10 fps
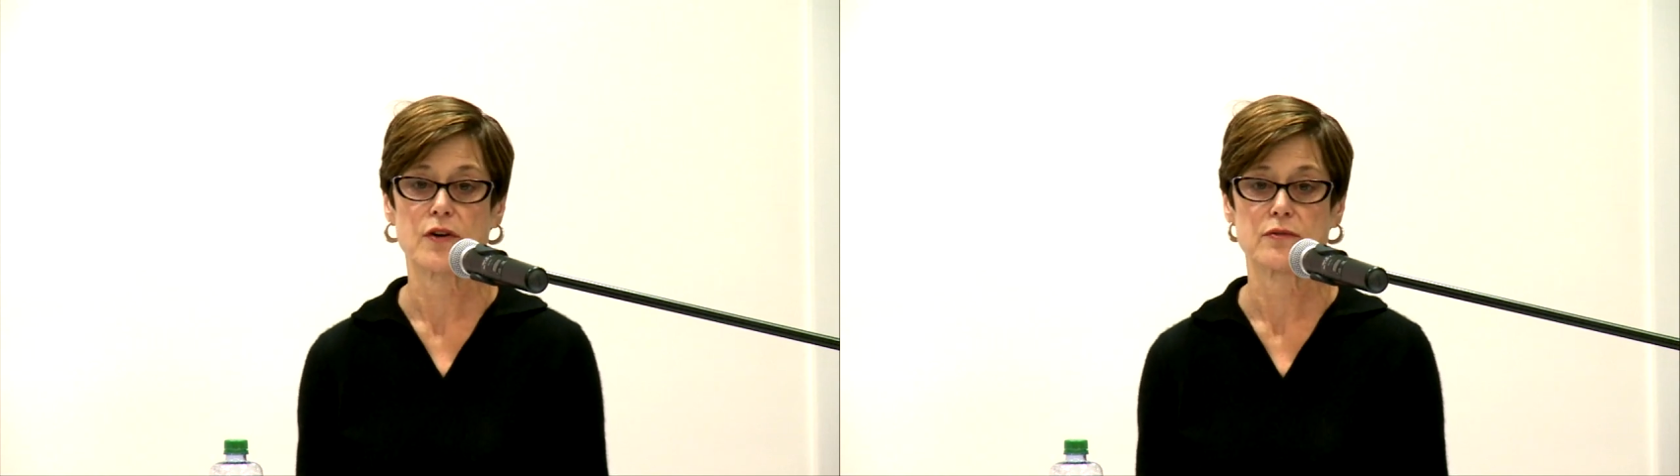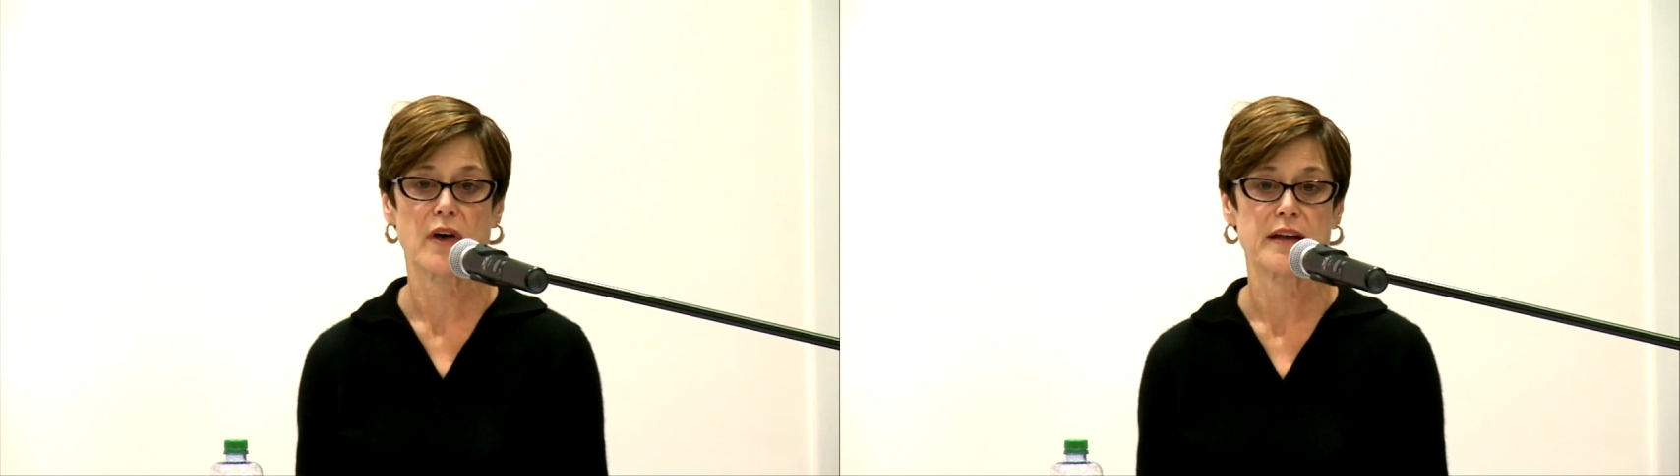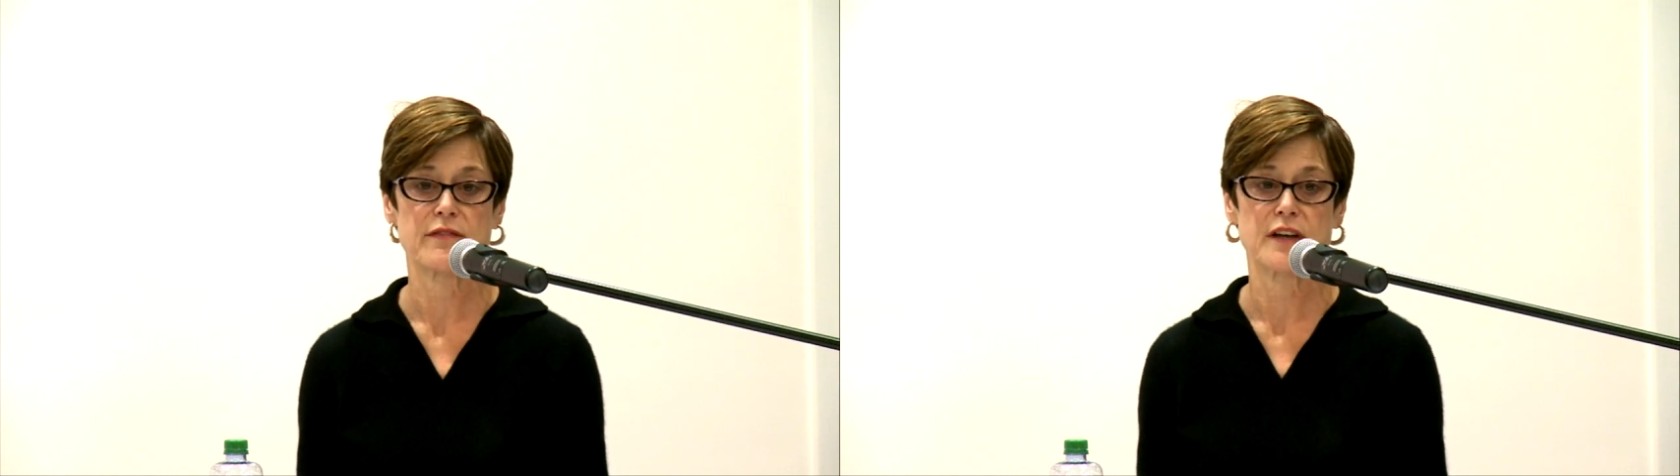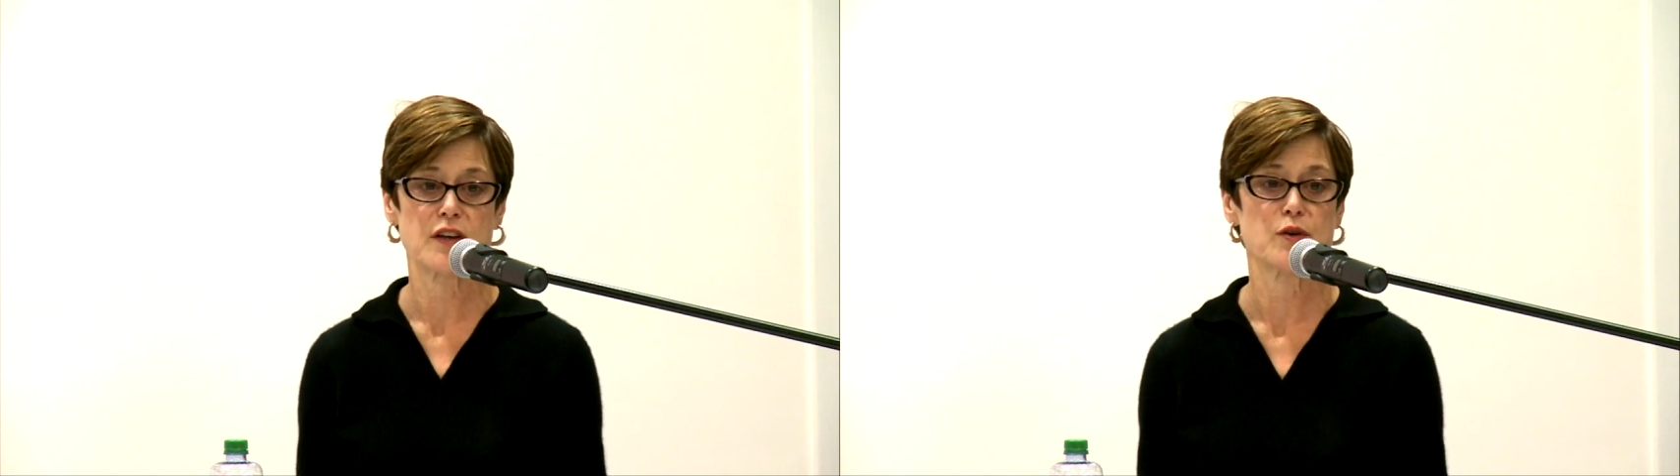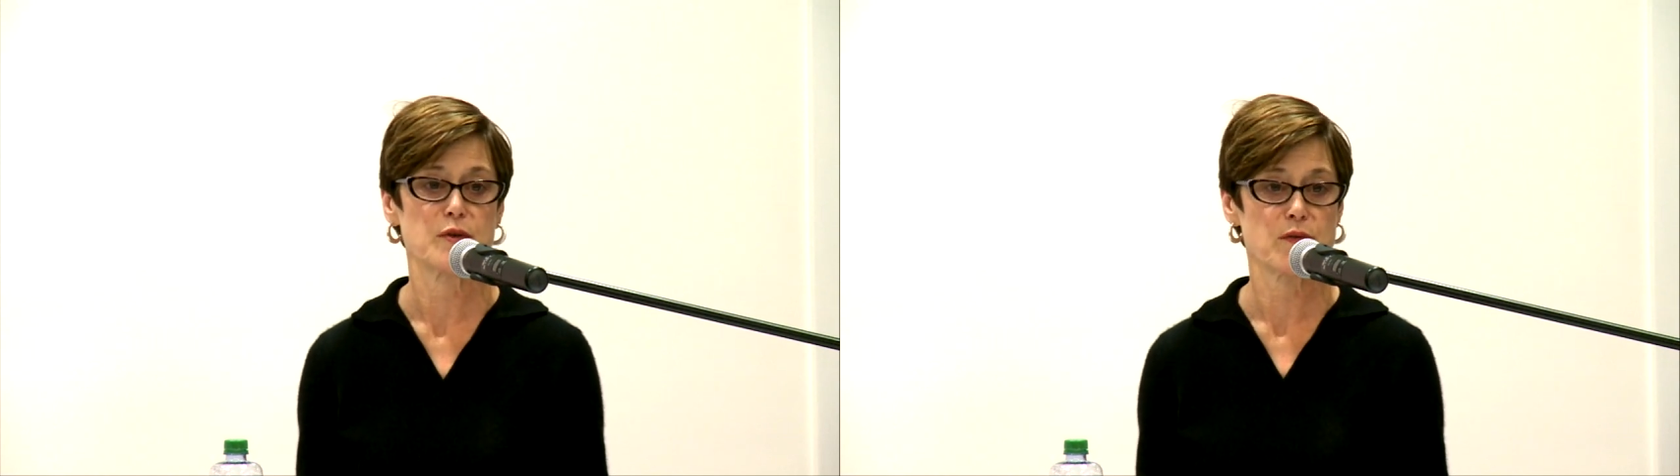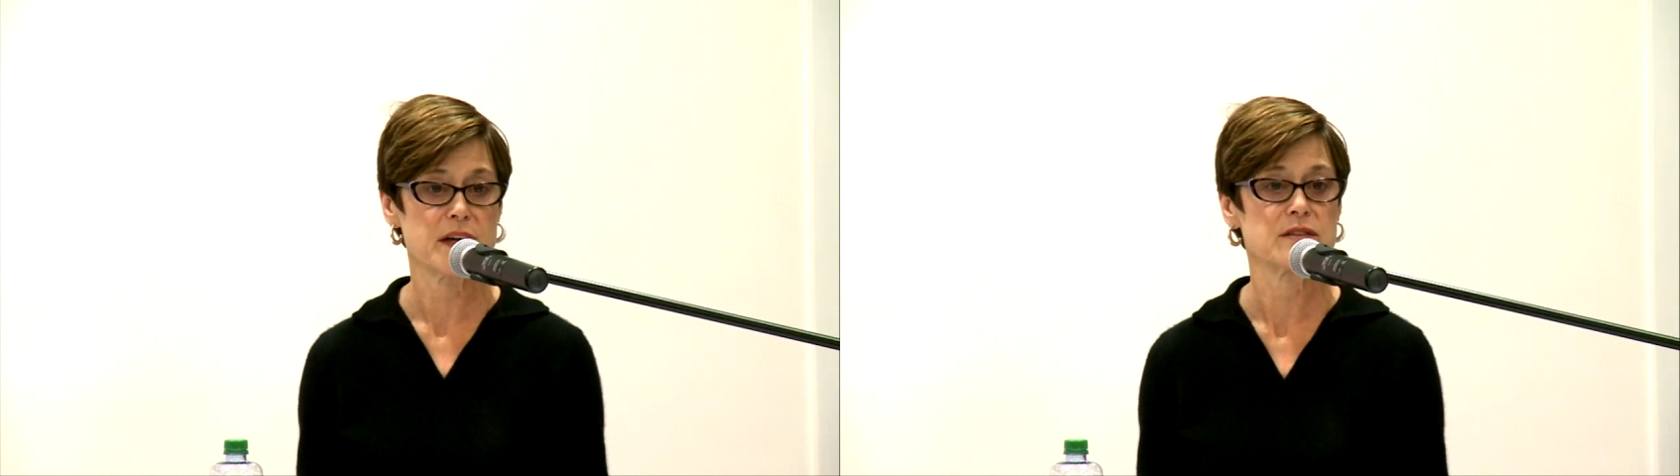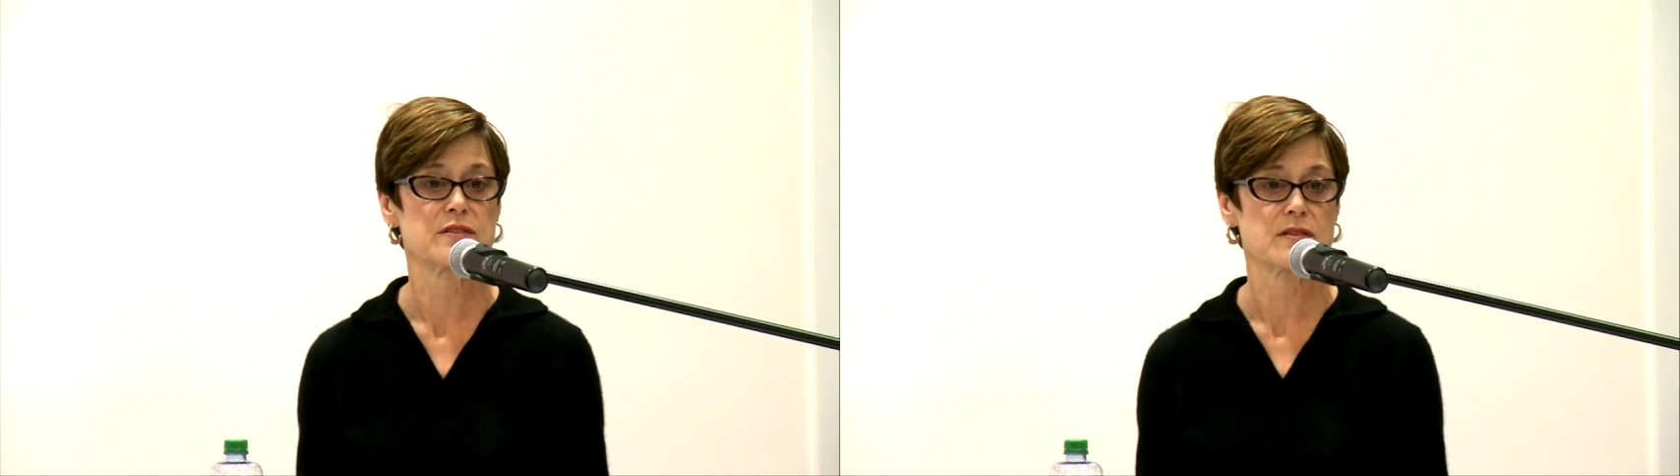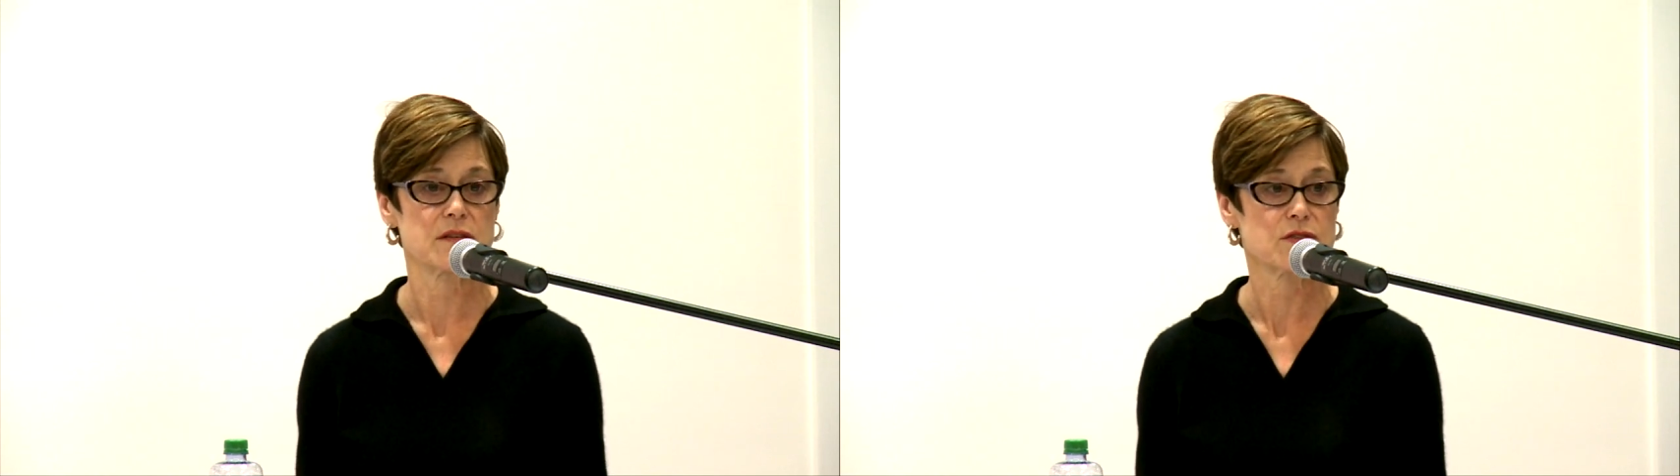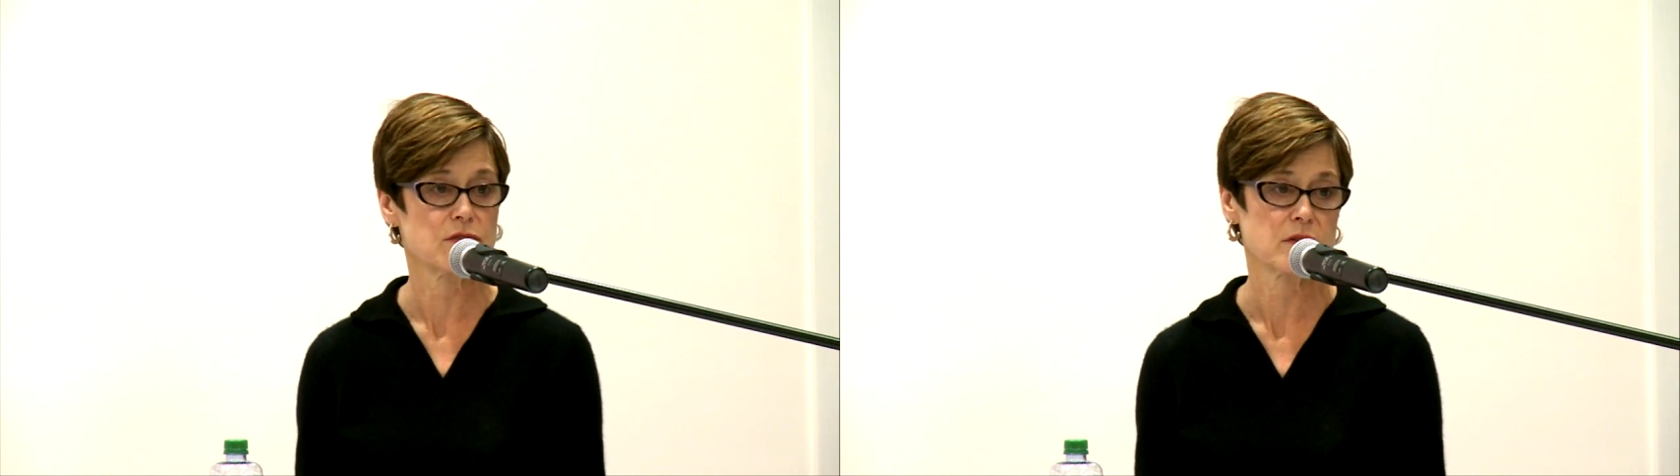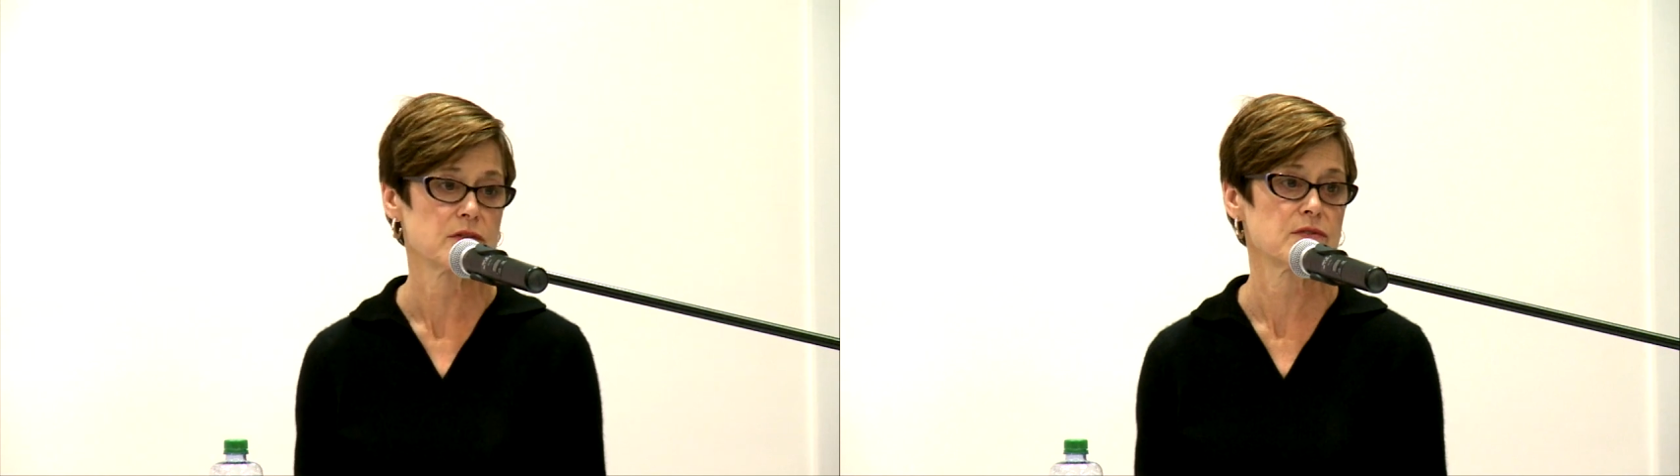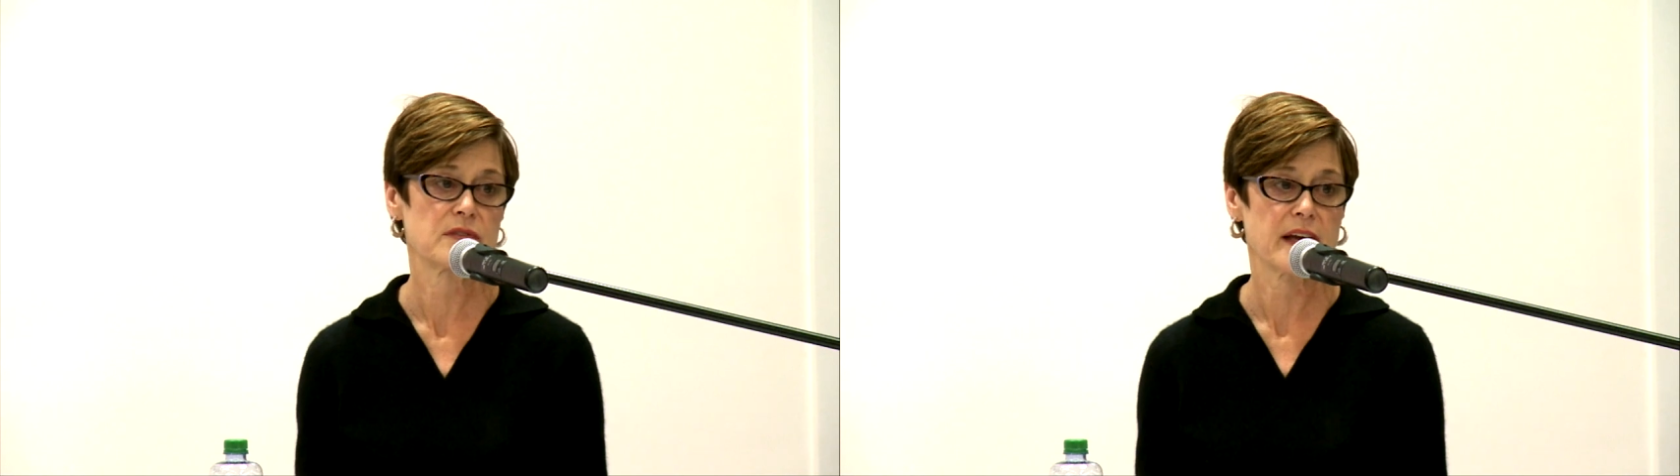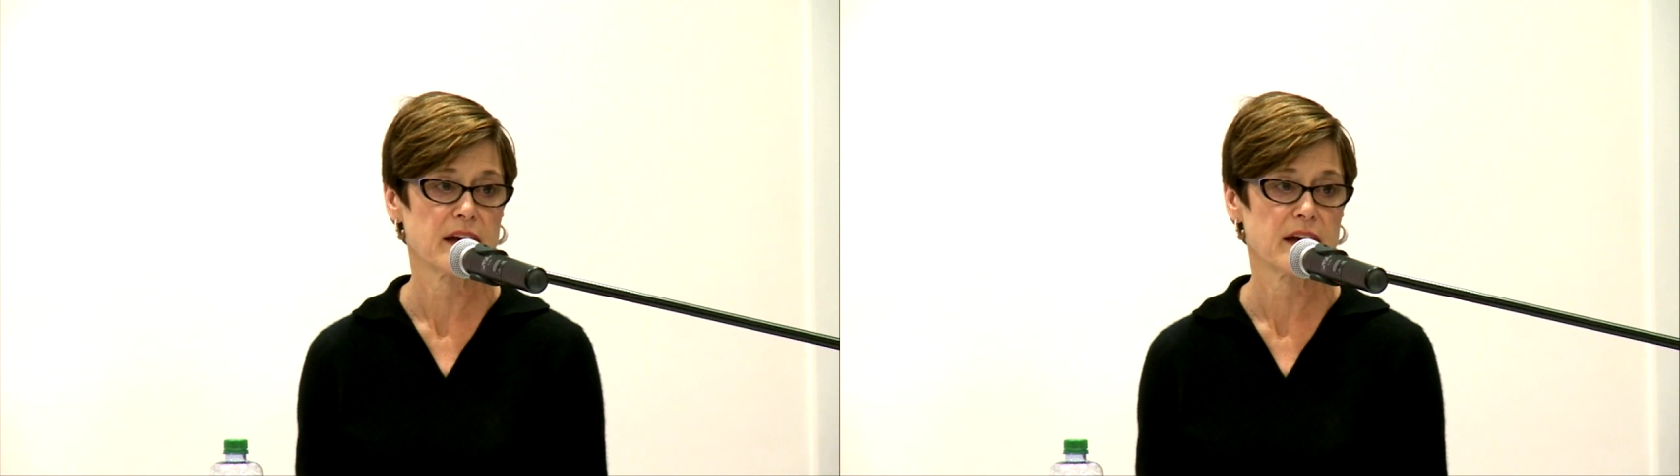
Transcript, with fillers: her life and human rights struggles